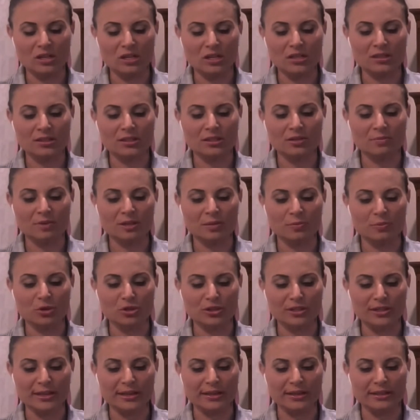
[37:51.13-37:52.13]
needs to
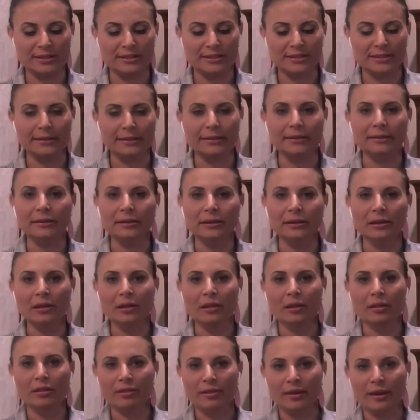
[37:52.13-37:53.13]
be protected,
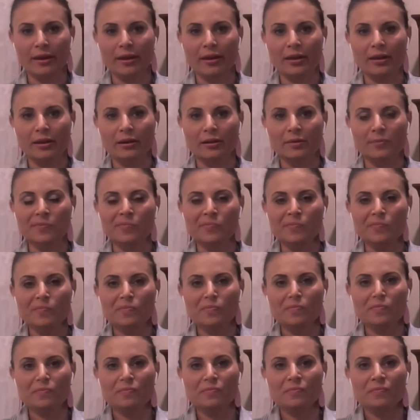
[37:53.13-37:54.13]
then